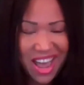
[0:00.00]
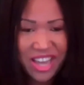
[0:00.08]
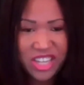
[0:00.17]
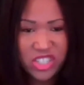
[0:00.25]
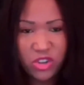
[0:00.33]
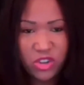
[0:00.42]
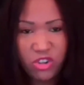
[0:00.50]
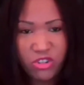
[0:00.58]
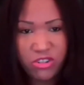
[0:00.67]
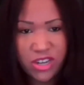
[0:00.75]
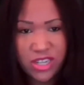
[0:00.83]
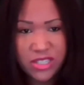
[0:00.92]
Like
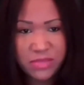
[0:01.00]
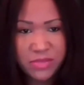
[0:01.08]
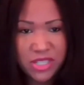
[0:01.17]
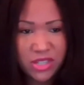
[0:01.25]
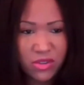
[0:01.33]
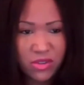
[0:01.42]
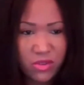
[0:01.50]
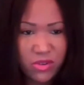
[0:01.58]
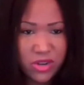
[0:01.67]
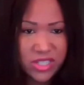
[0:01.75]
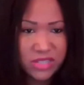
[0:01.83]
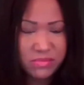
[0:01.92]
Miss
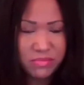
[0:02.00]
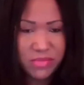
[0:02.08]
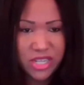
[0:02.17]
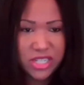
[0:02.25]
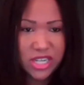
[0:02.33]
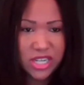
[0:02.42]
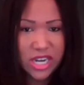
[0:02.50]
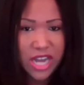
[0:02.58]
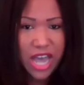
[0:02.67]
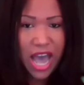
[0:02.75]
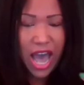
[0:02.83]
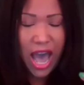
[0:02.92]
Dolores mentioned,
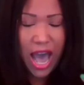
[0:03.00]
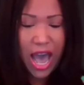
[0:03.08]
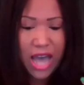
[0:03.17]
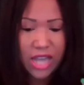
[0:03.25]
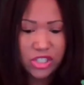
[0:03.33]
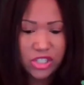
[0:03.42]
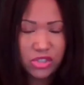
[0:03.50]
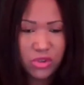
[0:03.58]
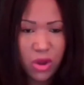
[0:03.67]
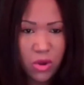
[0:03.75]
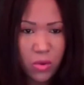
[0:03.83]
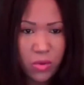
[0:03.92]
I
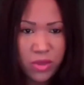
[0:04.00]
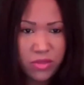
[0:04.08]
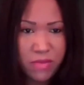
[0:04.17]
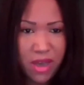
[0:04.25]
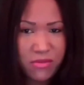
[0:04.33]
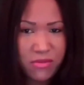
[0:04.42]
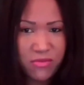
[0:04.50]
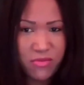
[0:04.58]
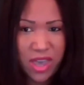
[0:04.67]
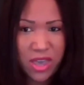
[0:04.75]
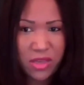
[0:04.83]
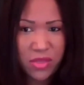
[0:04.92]
struggled with my
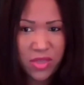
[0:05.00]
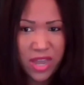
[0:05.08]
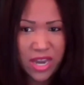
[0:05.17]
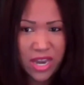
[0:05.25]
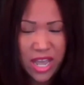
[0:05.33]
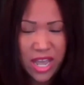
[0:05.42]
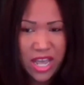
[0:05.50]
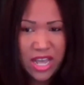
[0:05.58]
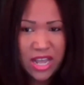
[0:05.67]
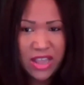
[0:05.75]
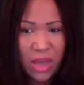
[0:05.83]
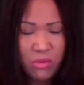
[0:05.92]
faith, and
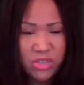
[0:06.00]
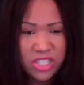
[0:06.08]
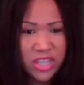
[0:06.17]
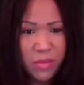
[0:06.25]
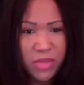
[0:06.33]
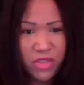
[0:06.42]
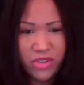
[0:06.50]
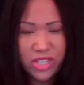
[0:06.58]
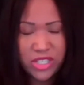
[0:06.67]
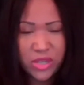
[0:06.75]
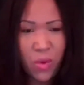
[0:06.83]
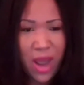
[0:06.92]
that was some of the
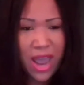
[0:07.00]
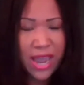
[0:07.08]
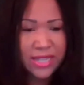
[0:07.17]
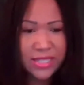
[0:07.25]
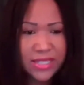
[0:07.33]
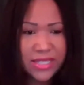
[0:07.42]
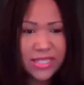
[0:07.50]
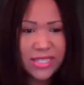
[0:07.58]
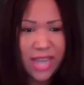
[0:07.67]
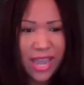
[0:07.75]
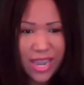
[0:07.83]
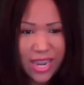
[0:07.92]
reason why I
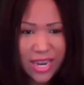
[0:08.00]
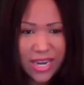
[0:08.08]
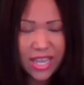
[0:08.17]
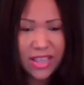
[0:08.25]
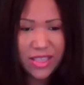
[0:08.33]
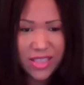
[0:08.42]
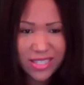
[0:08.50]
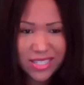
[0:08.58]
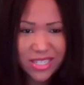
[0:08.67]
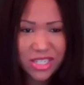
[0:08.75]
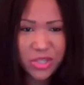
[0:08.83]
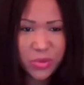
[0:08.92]
stayed in the
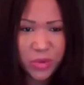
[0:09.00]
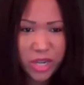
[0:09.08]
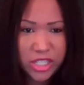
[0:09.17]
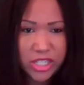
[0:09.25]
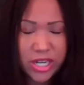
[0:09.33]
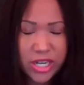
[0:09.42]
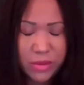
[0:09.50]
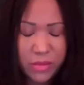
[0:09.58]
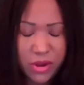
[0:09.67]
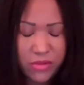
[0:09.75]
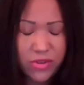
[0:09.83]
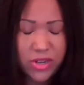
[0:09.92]
situation,
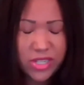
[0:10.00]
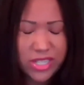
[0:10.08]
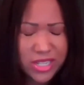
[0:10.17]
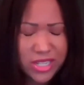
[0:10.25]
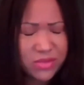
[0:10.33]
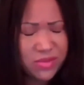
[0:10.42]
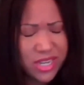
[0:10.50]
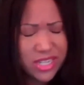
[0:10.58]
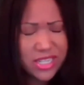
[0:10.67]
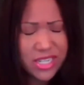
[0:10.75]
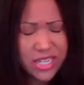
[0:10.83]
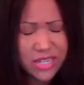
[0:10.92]
in my first
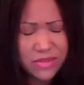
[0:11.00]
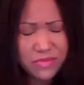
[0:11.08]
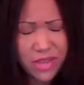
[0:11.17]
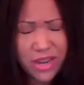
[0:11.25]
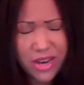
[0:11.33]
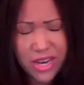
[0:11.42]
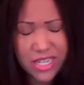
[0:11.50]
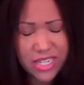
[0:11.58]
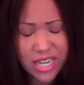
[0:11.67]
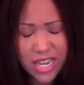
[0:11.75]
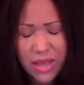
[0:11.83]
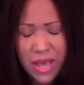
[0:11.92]
situation of
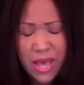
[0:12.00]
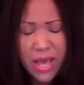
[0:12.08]
marriage,